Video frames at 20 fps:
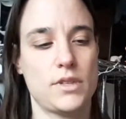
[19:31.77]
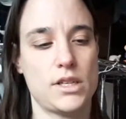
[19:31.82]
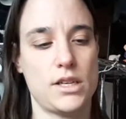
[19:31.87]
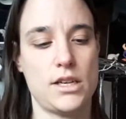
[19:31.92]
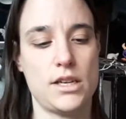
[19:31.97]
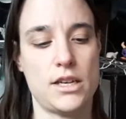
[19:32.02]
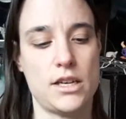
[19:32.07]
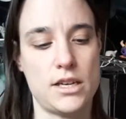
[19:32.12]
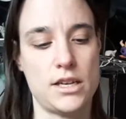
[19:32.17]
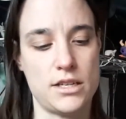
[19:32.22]

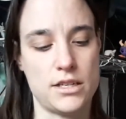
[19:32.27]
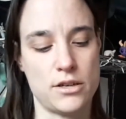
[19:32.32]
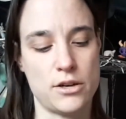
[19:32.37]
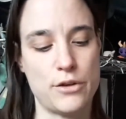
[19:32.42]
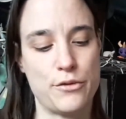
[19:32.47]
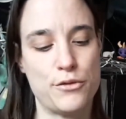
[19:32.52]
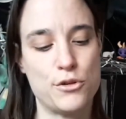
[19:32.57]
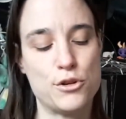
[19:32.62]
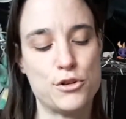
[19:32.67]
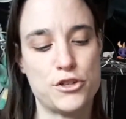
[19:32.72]
and
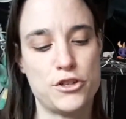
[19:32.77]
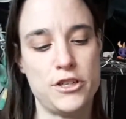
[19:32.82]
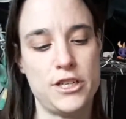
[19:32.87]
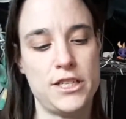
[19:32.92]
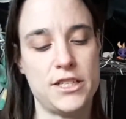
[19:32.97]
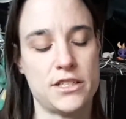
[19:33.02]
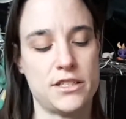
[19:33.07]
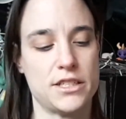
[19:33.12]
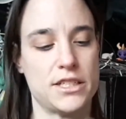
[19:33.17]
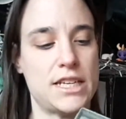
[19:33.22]
unfortunately
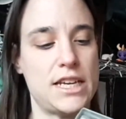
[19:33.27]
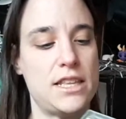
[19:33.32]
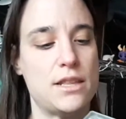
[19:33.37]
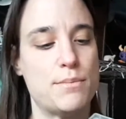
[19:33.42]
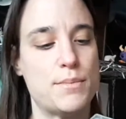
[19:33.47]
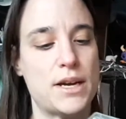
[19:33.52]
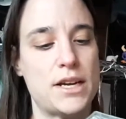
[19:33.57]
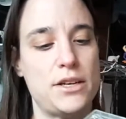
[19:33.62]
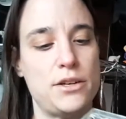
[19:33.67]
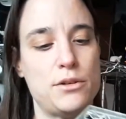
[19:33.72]
it doesn't contain the
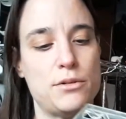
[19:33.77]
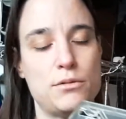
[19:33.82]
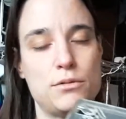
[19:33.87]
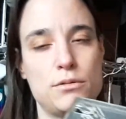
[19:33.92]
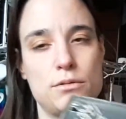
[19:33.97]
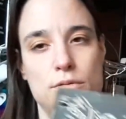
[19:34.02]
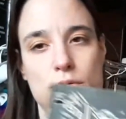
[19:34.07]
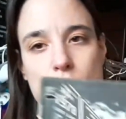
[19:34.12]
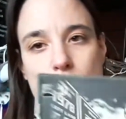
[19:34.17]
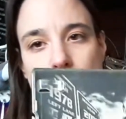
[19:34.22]

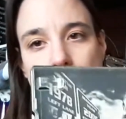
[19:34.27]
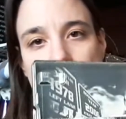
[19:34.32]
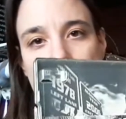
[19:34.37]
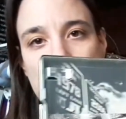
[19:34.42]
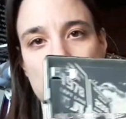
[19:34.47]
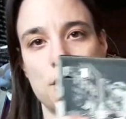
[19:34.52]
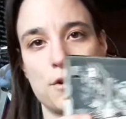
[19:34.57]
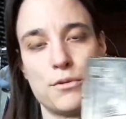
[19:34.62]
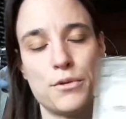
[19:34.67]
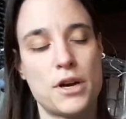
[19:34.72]
manual. And
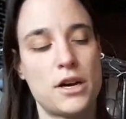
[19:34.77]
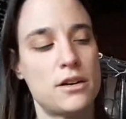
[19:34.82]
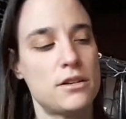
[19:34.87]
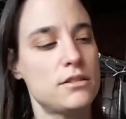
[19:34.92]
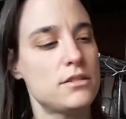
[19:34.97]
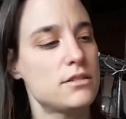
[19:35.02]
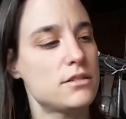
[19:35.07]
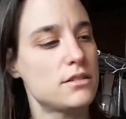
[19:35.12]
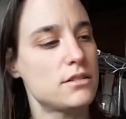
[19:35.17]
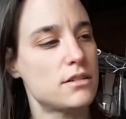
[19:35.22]
I
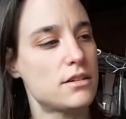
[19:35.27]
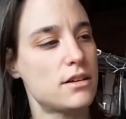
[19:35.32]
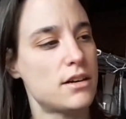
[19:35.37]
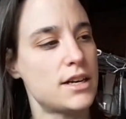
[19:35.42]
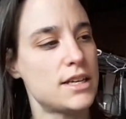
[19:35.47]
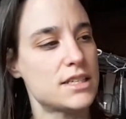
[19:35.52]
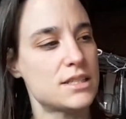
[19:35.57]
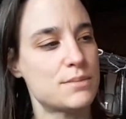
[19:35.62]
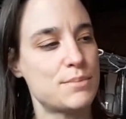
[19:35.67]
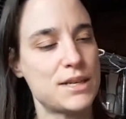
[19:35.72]

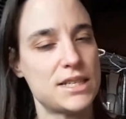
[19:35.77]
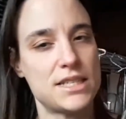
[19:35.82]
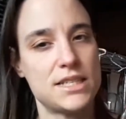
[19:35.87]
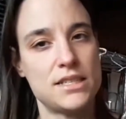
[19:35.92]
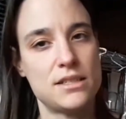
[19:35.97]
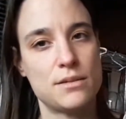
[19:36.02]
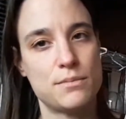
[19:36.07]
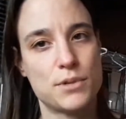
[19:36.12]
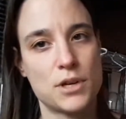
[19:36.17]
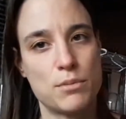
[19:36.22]
expected
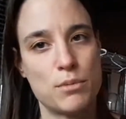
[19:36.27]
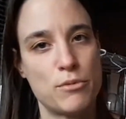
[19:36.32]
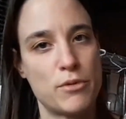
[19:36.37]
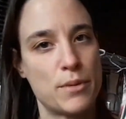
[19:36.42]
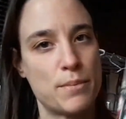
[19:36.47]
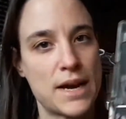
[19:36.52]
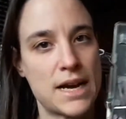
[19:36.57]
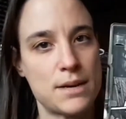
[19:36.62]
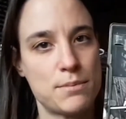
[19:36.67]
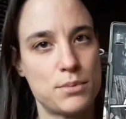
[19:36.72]
it to come with a
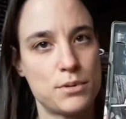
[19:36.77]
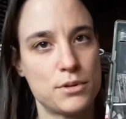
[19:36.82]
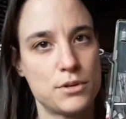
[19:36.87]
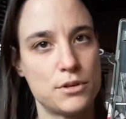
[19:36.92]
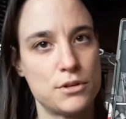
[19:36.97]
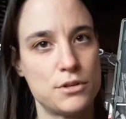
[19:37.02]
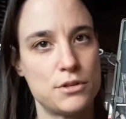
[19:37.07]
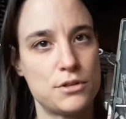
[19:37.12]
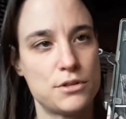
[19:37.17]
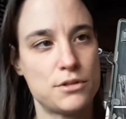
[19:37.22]
map
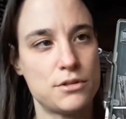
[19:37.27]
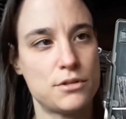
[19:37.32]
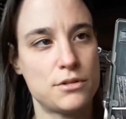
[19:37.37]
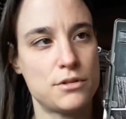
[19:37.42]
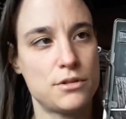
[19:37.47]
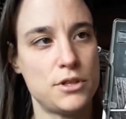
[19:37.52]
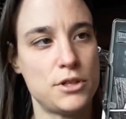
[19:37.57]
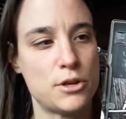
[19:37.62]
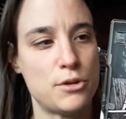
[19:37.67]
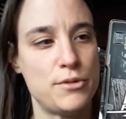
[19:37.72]
because,
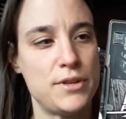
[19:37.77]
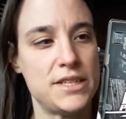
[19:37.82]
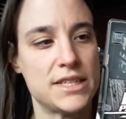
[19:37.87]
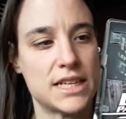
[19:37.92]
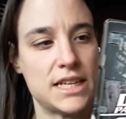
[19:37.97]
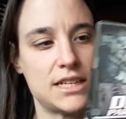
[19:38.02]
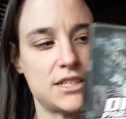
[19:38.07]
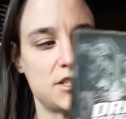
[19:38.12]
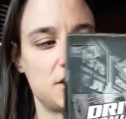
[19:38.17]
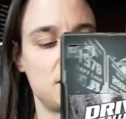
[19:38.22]
you know, these
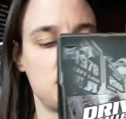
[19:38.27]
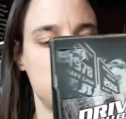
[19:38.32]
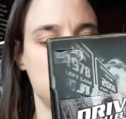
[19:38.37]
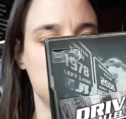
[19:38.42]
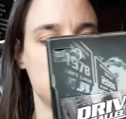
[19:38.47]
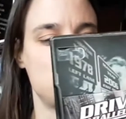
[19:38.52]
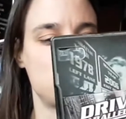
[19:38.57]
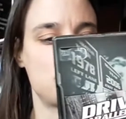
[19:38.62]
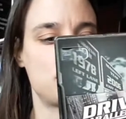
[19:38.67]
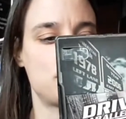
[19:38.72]
collector's
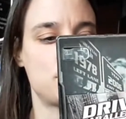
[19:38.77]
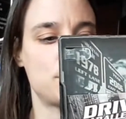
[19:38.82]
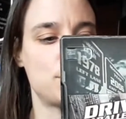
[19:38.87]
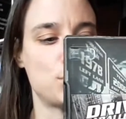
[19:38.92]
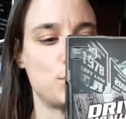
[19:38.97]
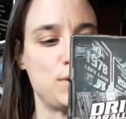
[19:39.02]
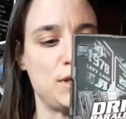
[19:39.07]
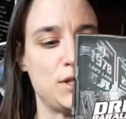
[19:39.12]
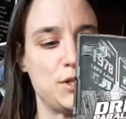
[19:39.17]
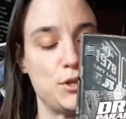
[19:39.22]
editions
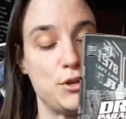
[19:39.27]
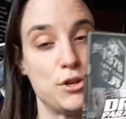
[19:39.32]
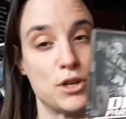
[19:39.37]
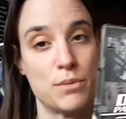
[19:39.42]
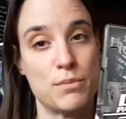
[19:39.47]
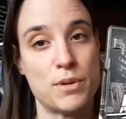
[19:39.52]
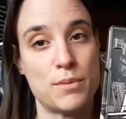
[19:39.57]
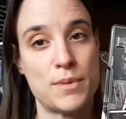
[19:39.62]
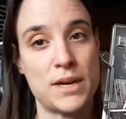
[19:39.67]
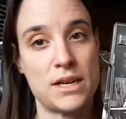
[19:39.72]
probably do come
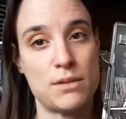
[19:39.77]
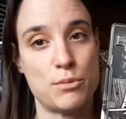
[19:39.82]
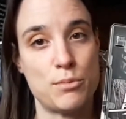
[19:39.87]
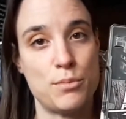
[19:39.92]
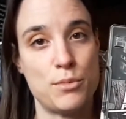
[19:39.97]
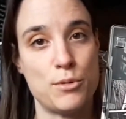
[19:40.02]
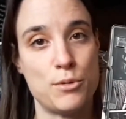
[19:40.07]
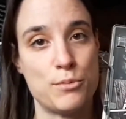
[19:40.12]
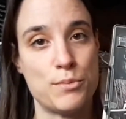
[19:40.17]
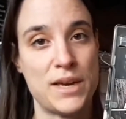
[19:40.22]
with a map. It
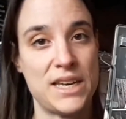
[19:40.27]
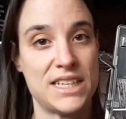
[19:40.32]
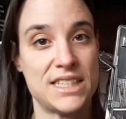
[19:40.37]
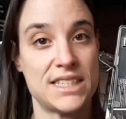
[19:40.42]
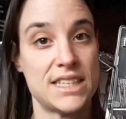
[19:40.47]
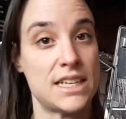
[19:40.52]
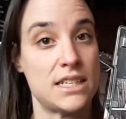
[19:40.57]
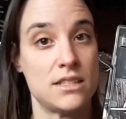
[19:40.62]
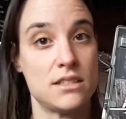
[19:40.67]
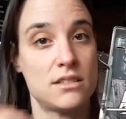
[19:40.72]
will make
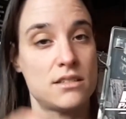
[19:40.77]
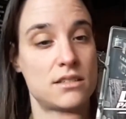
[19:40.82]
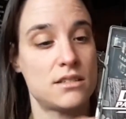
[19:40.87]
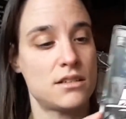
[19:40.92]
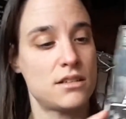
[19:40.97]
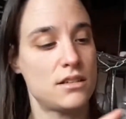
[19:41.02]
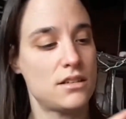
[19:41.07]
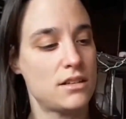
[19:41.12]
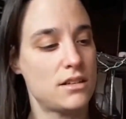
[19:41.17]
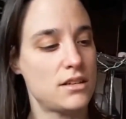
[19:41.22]
sense.
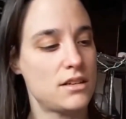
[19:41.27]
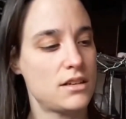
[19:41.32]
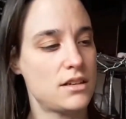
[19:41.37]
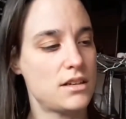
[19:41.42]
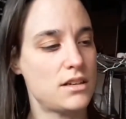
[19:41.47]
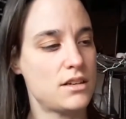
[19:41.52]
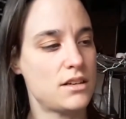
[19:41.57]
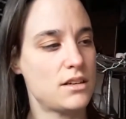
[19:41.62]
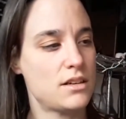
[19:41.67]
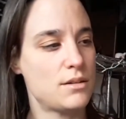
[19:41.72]

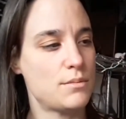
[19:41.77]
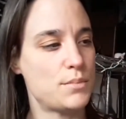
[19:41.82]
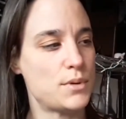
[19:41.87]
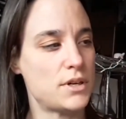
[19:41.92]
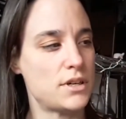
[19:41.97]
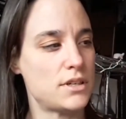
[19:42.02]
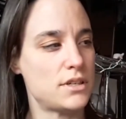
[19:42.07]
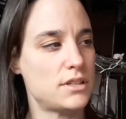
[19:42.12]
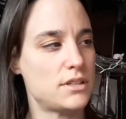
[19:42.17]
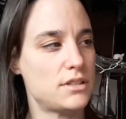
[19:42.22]

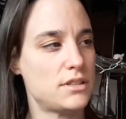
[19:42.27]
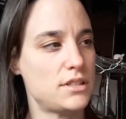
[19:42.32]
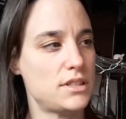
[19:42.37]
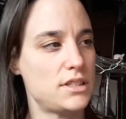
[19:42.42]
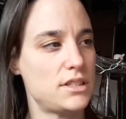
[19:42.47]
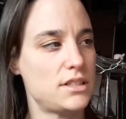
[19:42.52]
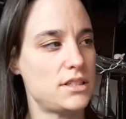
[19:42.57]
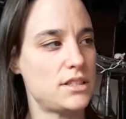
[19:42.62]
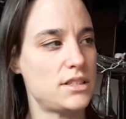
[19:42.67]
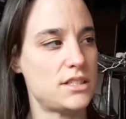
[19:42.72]
But
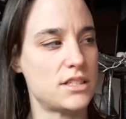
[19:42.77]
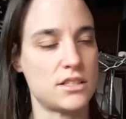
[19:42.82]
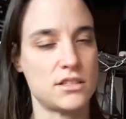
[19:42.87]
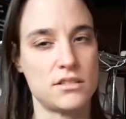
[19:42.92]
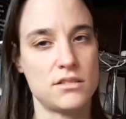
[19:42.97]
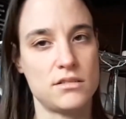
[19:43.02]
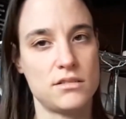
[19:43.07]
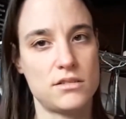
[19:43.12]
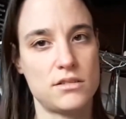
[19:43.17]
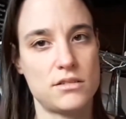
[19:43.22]
it
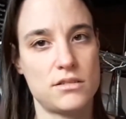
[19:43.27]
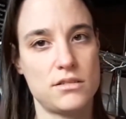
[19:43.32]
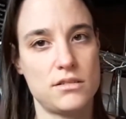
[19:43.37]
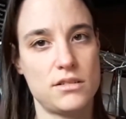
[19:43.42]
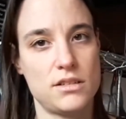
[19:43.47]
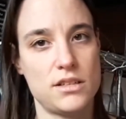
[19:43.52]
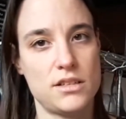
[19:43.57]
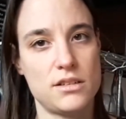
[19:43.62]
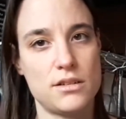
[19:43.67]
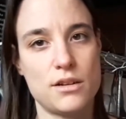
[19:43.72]
doesn't.
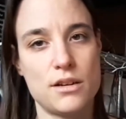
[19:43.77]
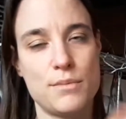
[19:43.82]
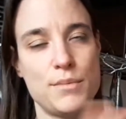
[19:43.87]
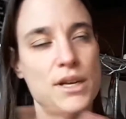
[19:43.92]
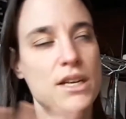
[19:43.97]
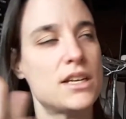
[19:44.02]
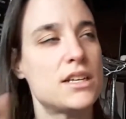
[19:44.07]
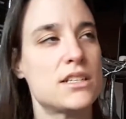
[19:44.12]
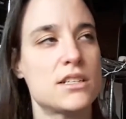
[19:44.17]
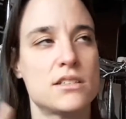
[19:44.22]

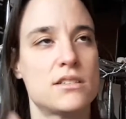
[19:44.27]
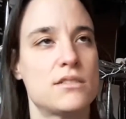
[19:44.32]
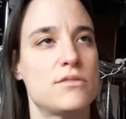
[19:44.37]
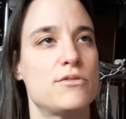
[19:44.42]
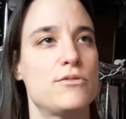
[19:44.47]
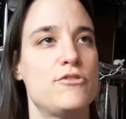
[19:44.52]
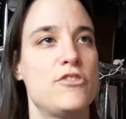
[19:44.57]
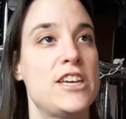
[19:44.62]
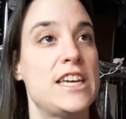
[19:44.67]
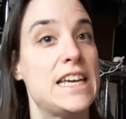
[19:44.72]
It doesn't
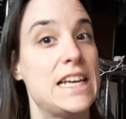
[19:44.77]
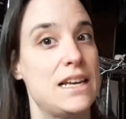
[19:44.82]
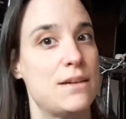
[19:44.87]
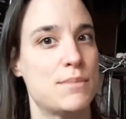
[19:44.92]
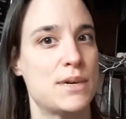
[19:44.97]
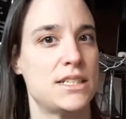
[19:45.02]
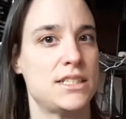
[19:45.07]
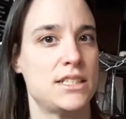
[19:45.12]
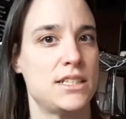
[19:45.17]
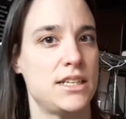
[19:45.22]
really
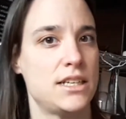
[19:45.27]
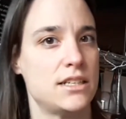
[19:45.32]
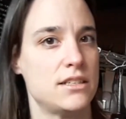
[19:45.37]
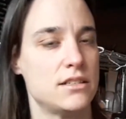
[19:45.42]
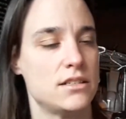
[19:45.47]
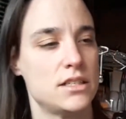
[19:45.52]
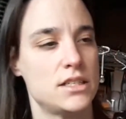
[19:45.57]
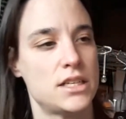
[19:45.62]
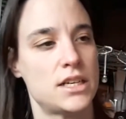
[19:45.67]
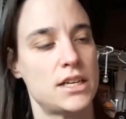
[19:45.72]
matter at the end
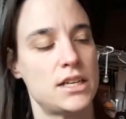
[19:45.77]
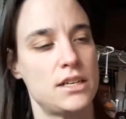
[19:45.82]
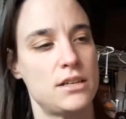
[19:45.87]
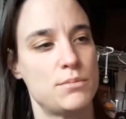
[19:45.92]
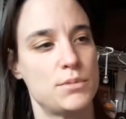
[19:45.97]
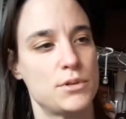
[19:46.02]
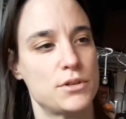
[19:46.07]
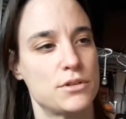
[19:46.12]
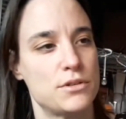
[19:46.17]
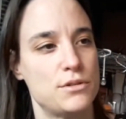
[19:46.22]
of the day
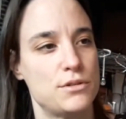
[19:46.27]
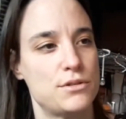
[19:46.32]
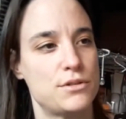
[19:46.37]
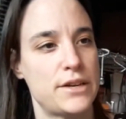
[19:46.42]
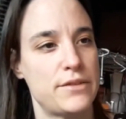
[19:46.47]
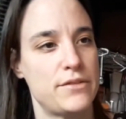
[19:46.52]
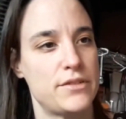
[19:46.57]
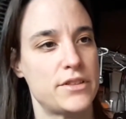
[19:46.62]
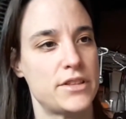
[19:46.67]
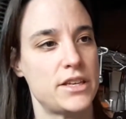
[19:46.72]
because
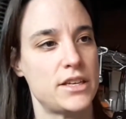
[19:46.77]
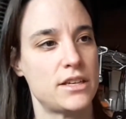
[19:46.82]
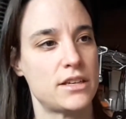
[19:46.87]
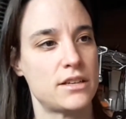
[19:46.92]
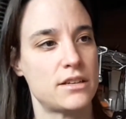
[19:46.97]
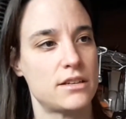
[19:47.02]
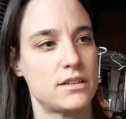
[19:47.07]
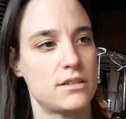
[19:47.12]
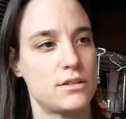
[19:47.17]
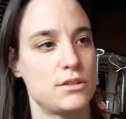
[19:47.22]

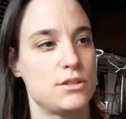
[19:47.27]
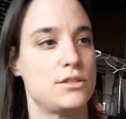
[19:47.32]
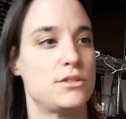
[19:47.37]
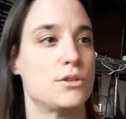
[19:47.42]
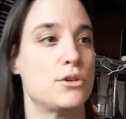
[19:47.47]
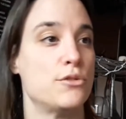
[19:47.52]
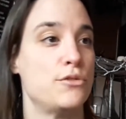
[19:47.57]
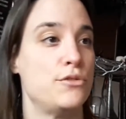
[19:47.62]
everything is